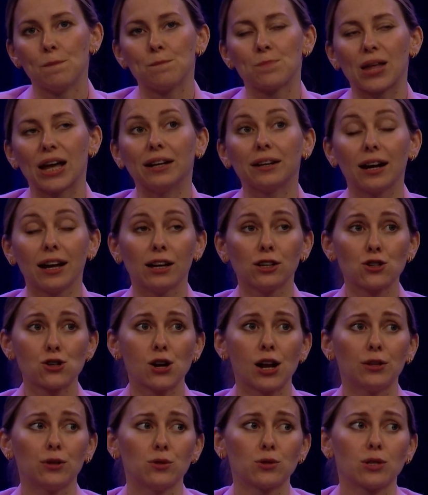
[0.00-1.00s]
And
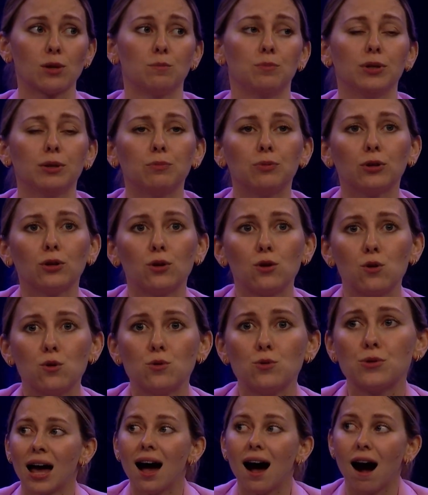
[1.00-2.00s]
actually I know some people
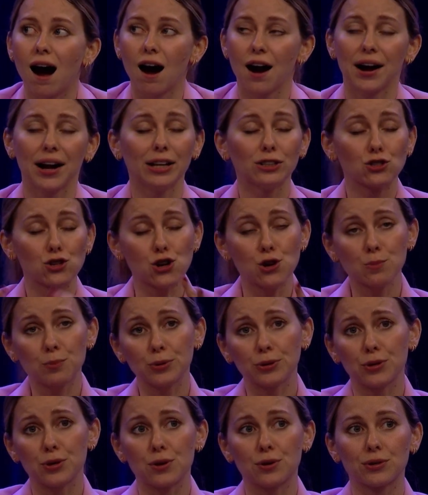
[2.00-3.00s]
who are
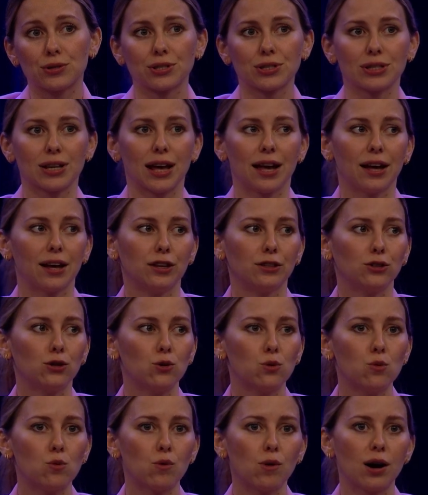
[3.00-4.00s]
entrepreneurs and
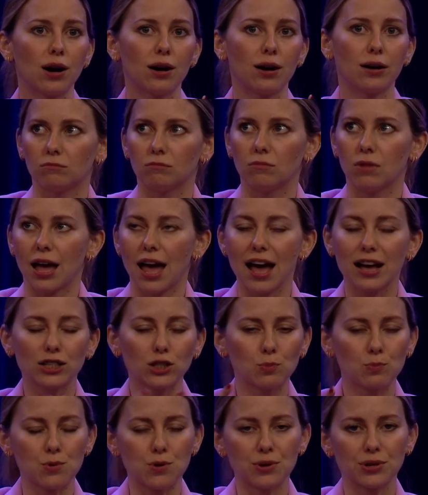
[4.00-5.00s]
who are
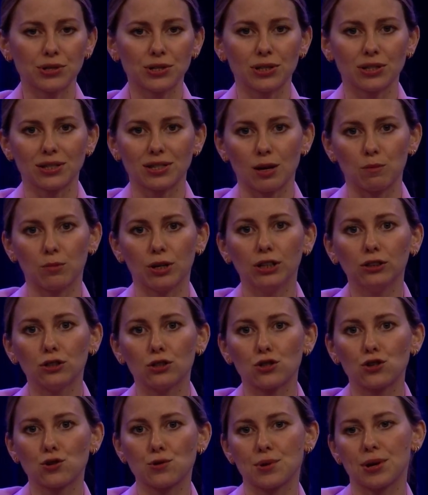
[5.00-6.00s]
experts in some
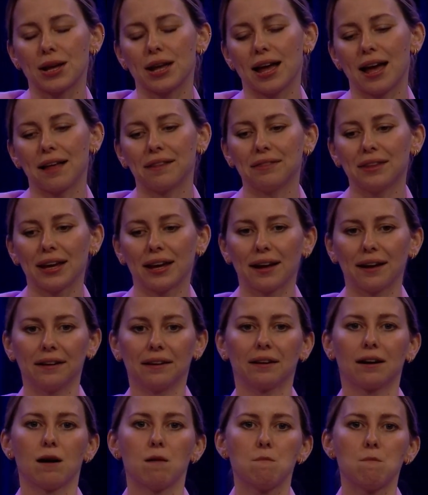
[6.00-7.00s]
industry, and they kind
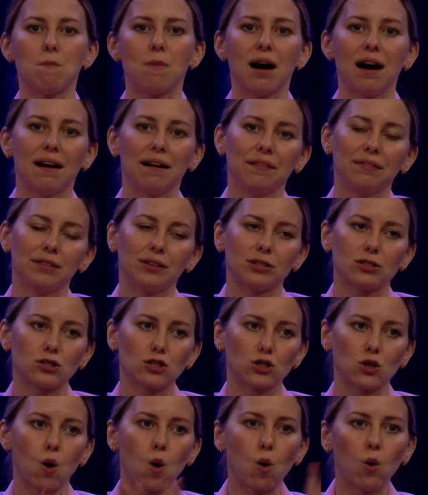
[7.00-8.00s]
of combine
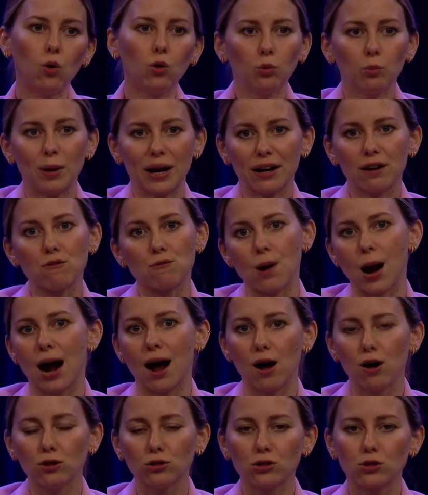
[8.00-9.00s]
this all
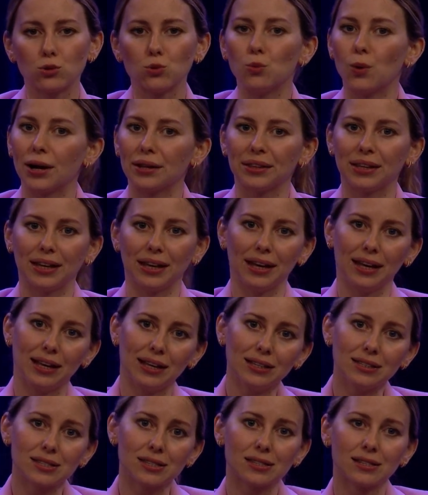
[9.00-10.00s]
background to one
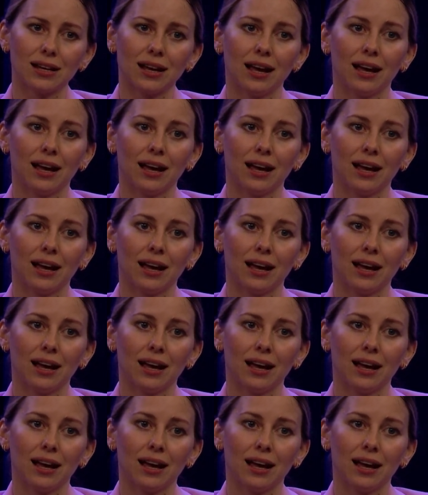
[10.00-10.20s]
case.